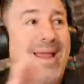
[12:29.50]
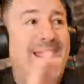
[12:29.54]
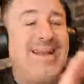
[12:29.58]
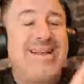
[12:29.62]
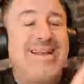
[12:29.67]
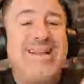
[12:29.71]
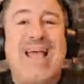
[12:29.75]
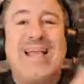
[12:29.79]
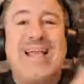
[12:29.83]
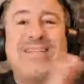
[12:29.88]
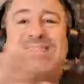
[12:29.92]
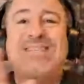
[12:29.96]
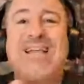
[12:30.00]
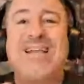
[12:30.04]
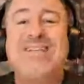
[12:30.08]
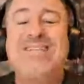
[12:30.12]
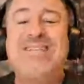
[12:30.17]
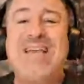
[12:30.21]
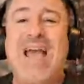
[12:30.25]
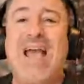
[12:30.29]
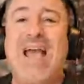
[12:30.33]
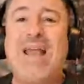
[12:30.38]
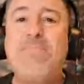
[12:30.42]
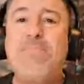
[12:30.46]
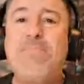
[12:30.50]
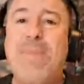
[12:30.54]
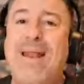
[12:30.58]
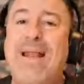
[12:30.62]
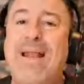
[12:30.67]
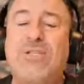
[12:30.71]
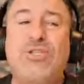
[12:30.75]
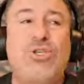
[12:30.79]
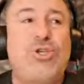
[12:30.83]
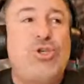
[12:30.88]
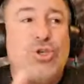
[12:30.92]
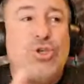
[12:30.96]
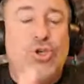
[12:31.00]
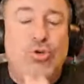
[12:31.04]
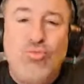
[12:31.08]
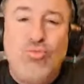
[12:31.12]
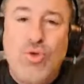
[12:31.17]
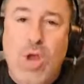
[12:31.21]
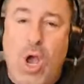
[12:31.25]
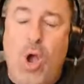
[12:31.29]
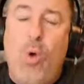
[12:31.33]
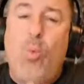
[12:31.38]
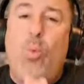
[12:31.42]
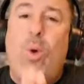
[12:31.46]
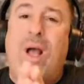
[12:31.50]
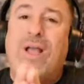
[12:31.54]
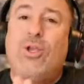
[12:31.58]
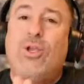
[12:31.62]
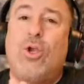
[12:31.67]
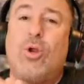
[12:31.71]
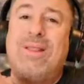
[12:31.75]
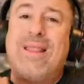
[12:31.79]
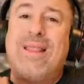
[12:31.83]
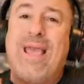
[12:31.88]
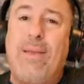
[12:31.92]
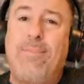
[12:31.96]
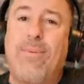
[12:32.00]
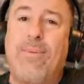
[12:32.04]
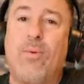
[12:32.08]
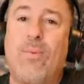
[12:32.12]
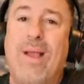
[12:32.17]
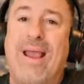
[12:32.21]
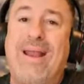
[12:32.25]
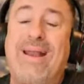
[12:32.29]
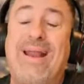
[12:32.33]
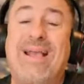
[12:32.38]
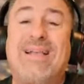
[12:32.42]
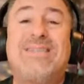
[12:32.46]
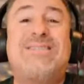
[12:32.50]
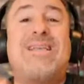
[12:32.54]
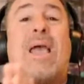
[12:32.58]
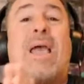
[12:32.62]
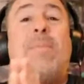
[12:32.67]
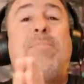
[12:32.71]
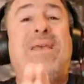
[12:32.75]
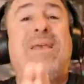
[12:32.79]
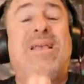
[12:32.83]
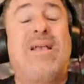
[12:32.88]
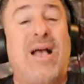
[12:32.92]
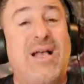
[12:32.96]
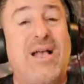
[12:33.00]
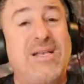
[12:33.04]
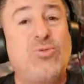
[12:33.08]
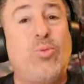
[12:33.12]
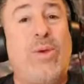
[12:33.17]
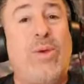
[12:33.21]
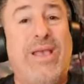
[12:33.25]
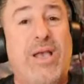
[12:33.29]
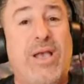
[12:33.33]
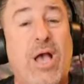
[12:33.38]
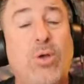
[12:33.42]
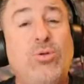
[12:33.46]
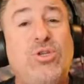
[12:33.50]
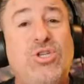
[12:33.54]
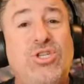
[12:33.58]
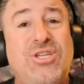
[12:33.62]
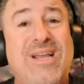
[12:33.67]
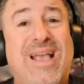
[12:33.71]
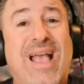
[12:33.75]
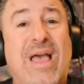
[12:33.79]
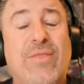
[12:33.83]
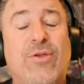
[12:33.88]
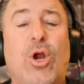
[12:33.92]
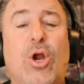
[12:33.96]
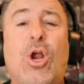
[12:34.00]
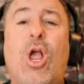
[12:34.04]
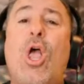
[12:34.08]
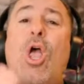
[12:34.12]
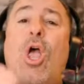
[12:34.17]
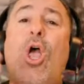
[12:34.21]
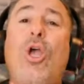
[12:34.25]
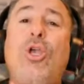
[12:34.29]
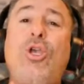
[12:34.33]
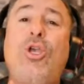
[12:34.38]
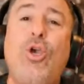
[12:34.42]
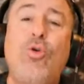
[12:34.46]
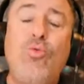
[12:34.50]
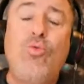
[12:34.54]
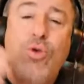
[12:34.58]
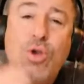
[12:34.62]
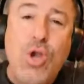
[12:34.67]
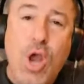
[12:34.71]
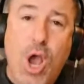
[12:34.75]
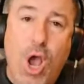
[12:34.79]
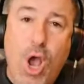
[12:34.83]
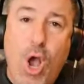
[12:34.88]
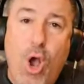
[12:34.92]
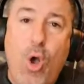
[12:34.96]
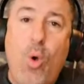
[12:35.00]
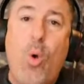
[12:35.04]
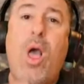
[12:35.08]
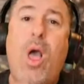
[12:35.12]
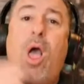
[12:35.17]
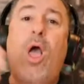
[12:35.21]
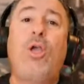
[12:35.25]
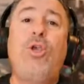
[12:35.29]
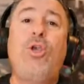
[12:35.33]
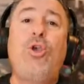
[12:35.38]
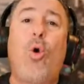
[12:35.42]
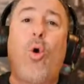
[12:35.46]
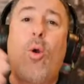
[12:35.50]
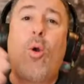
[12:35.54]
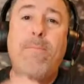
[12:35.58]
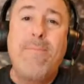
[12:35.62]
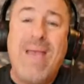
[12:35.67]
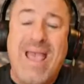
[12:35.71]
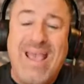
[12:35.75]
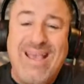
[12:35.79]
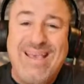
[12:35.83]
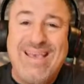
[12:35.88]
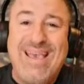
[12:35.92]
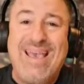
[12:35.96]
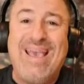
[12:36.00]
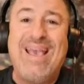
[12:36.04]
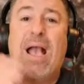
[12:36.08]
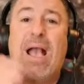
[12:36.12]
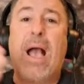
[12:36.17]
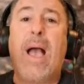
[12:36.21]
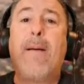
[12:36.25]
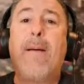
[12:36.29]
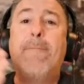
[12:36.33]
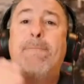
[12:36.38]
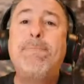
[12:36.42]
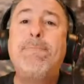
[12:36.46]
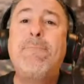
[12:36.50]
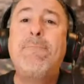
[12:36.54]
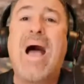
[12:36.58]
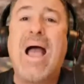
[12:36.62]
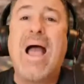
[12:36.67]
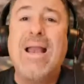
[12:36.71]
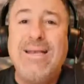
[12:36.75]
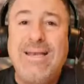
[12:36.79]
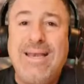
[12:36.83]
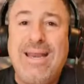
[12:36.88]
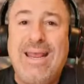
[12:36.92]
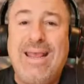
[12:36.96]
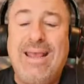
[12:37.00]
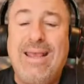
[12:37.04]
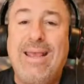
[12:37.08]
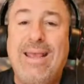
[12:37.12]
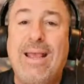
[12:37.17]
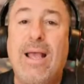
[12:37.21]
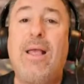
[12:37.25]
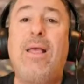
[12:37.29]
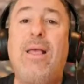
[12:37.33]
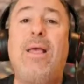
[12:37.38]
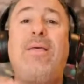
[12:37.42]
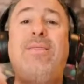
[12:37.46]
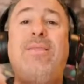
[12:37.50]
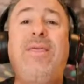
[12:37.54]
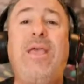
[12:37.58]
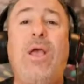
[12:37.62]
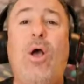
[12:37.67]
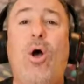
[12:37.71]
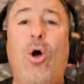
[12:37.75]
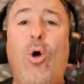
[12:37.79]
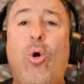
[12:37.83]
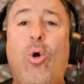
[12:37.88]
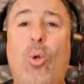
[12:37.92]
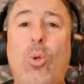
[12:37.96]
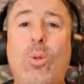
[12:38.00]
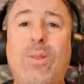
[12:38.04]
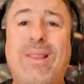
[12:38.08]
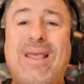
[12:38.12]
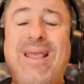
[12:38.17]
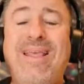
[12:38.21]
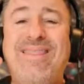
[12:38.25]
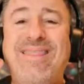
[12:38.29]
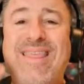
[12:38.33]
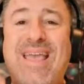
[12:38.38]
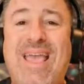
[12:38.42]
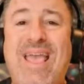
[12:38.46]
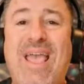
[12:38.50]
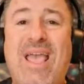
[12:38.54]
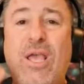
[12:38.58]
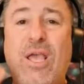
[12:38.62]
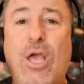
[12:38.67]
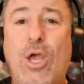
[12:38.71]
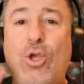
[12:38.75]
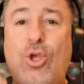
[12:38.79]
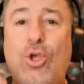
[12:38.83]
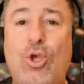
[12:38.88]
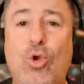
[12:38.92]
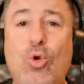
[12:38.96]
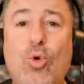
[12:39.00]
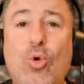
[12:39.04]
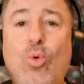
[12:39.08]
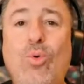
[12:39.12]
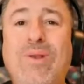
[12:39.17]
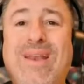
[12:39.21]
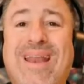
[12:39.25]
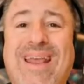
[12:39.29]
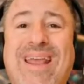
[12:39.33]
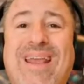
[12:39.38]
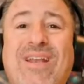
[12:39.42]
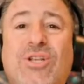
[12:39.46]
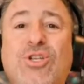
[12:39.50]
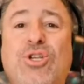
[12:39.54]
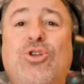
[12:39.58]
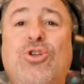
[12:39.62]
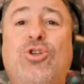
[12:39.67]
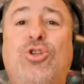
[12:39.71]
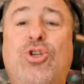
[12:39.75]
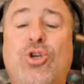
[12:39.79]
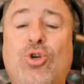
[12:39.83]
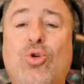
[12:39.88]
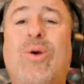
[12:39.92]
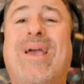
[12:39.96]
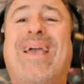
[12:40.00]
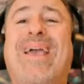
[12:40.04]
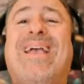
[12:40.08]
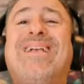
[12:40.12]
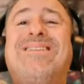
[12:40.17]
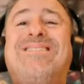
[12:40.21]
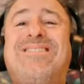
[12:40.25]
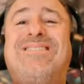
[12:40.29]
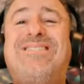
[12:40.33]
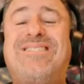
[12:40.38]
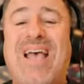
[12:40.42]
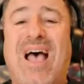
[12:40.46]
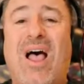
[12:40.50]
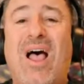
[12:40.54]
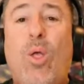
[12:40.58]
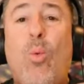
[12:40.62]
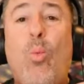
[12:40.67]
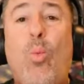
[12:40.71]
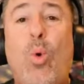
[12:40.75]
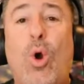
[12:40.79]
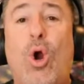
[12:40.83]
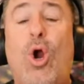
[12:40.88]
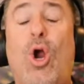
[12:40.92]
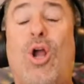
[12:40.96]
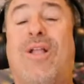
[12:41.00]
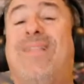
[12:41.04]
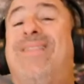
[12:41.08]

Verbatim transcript: In less than 10 minutes, you know what your labor rate is. And because we coach together, you know you're making money. The only thing you need to do is sell work.